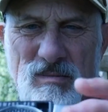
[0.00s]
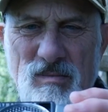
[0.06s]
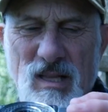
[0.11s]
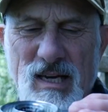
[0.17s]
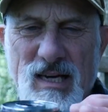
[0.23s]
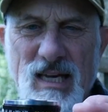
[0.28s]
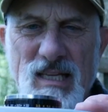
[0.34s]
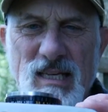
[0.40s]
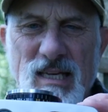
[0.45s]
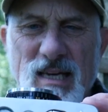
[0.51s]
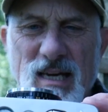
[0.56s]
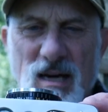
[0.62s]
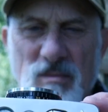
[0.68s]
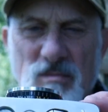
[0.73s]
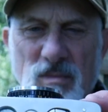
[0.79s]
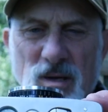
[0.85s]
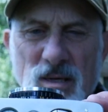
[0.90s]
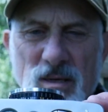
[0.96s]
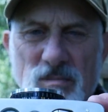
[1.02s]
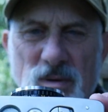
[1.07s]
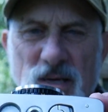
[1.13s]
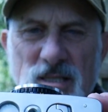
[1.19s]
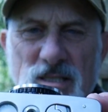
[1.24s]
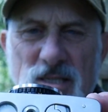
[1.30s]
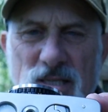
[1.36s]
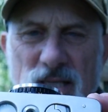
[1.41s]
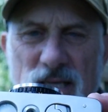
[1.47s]
Like any camera,
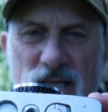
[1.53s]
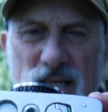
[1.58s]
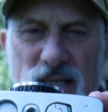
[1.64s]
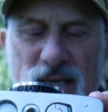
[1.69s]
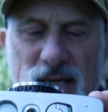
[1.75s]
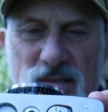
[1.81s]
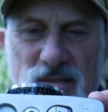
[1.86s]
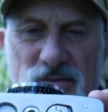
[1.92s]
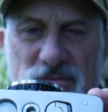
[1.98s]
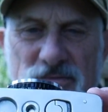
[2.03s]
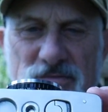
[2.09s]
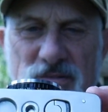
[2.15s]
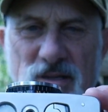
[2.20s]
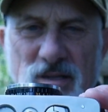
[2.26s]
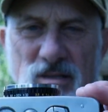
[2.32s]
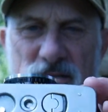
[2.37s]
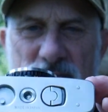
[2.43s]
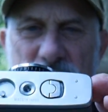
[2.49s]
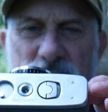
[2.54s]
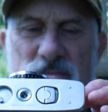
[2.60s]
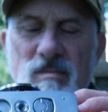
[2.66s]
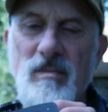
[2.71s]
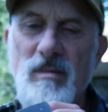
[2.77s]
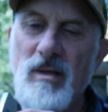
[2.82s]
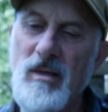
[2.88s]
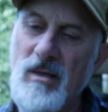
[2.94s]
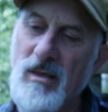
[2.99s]
basically at the end of the film,
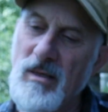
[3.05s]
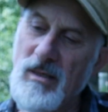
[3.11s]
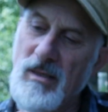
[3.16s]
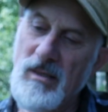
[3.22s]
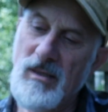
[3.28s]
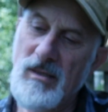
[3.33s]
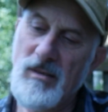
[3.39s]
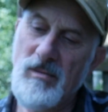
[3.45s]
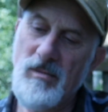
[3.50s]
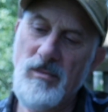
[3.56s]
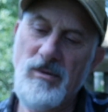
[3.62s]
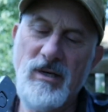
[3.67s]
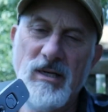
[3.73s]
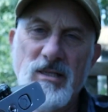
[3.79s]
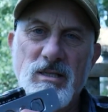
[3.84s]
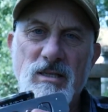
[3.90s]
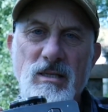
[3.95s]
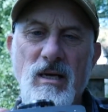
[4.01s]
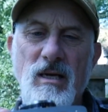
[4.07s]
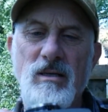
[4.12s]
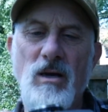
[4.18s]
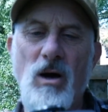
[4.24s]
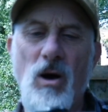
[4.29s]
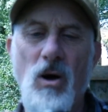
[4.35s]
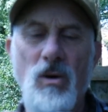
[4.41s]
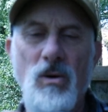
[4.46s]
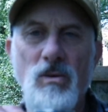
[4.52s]
press
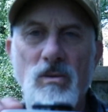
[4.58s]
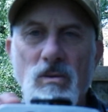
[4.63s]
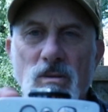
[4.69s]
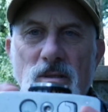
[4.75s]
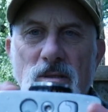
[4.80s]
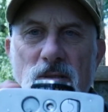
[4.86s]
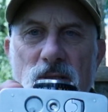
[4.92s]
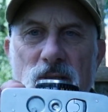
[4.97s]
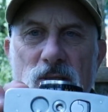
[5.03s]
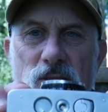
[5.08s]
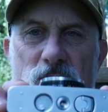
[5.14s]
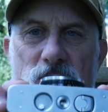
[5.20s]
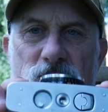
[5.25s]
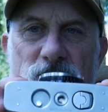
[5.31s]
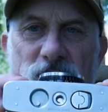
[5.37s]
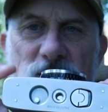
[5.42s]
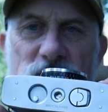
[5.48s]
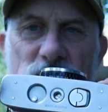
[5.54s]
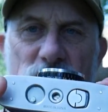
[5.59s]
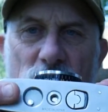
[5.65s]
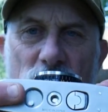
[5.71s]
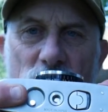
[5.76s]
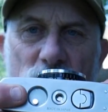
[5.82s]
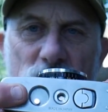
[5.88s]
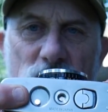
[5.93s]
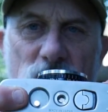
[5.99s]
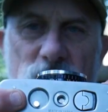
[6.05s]
and hold
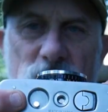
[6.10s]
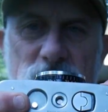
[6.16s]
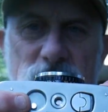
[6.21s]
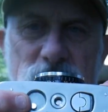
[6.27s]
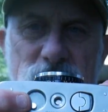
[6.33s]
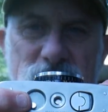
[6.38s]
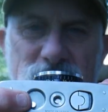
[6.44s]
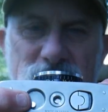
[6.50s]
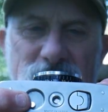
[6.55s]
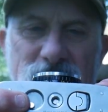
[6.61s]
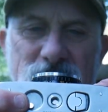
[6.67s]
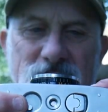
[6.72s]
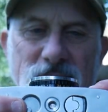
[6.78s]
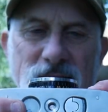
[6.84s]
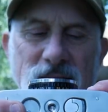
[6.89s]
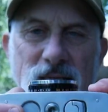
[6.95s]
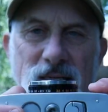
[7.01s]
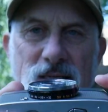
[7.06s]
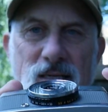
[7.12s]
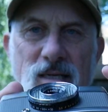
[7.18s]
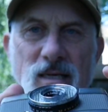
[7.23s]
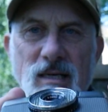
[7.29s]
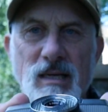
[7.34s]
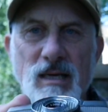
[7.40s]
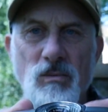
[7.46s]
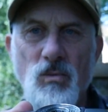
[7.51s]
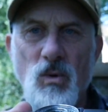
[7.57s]
the button
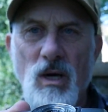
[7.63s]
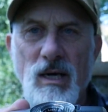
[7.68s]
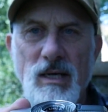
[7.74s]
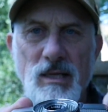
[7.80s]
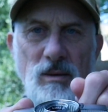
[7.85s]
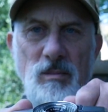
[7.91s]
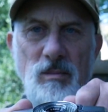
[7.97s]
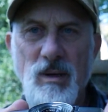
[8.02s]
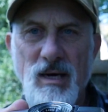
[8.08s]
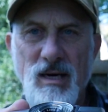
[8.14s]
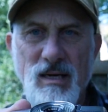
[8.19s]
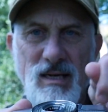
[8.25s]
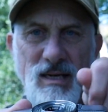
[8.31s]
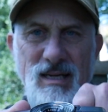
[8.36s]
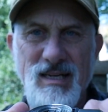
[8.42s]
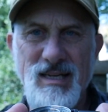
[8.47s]
and then wind it back.